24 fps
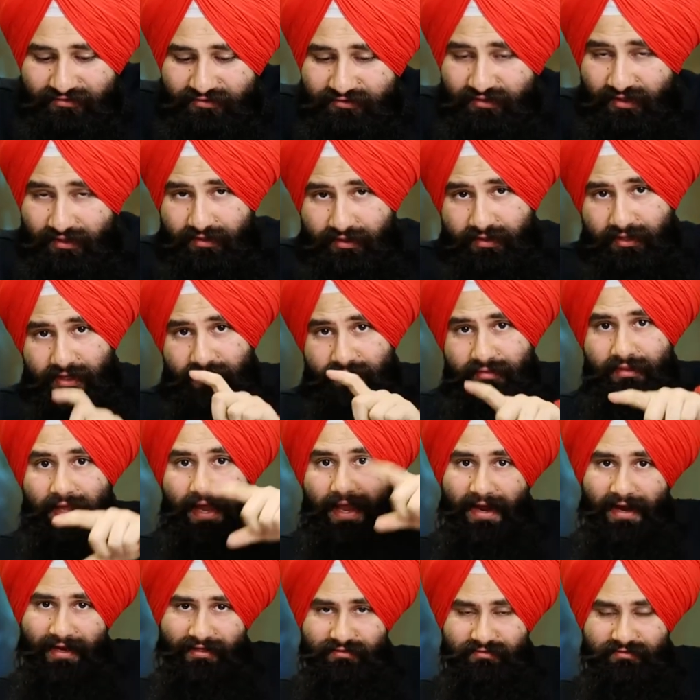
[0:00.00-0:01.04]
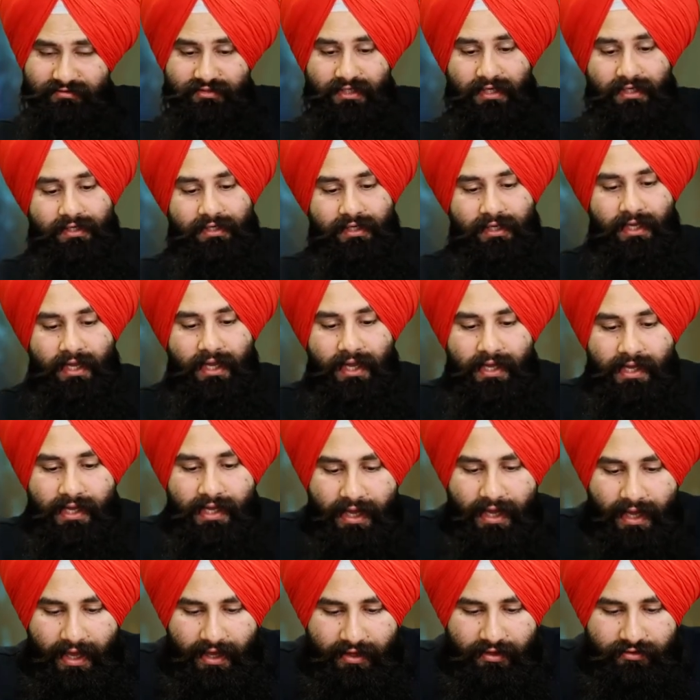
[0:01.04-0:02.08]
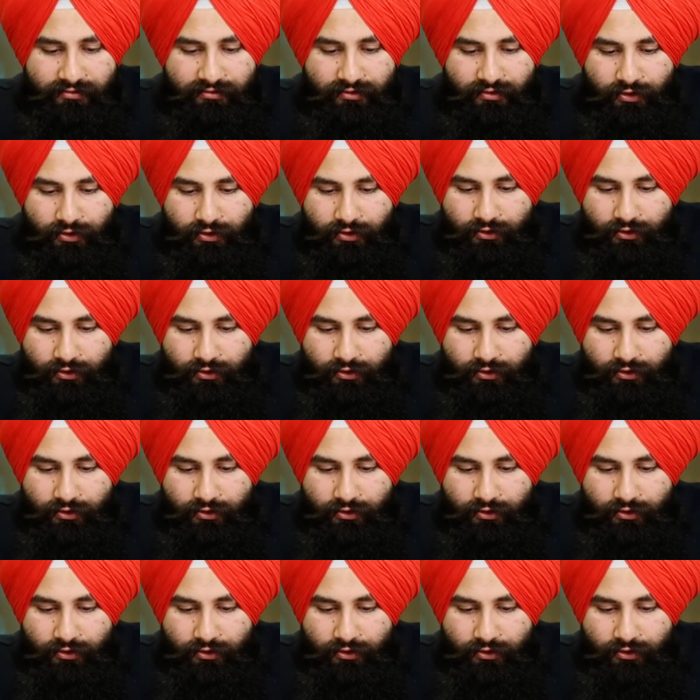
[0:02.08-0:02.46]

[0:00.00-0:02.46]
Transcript: set. In the ad set is